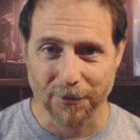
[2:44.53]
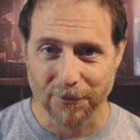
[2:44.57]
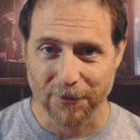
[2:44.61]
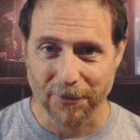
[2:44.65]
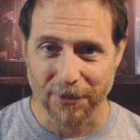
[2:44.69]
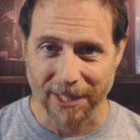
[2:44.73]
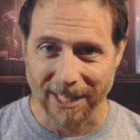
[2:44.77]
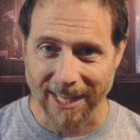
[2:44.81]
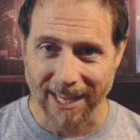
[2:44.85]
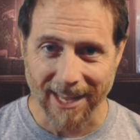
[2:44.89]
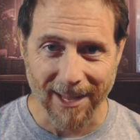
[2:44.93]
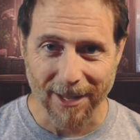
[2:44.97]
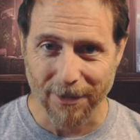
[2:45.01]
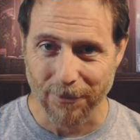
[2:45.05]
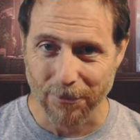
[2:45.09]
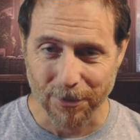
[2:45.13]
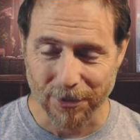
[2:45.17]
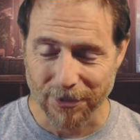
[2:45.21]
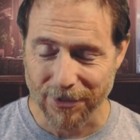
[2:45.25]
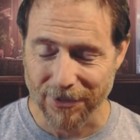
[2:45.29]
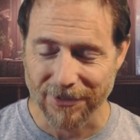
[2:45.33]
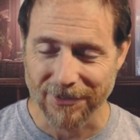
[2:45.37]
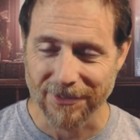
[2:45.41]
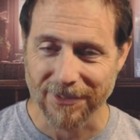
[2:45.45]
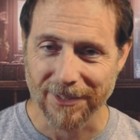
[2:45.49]
for the cat,
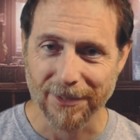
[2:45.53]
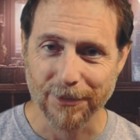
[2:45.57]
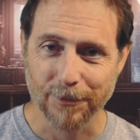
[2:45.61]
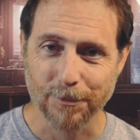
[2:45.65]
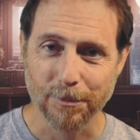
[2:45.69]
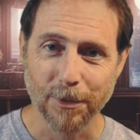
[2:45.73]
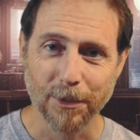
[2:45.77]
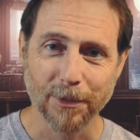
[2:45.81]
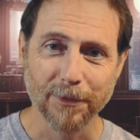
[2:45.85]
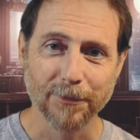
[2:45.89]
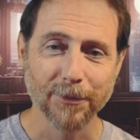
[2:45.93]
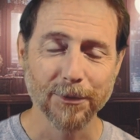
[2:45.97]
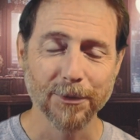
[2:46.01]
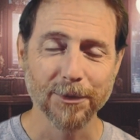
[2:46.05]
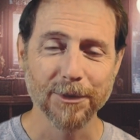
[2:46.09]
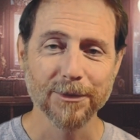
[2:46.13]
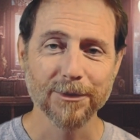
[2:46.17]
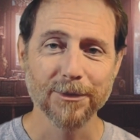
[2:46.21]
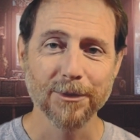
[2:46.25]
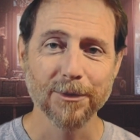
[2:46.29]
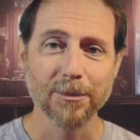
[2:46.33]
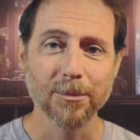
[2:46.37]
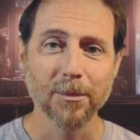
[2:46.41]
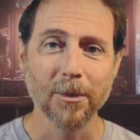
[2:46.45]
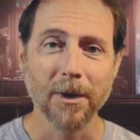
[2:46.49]
which is beautiful in a
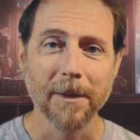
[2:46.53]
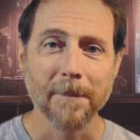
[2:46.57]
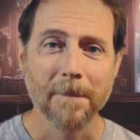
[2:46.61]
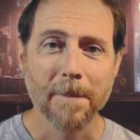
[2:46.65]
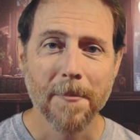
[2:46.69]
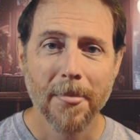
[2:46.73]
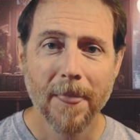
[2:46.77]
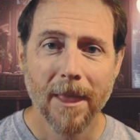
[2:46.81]
certain way.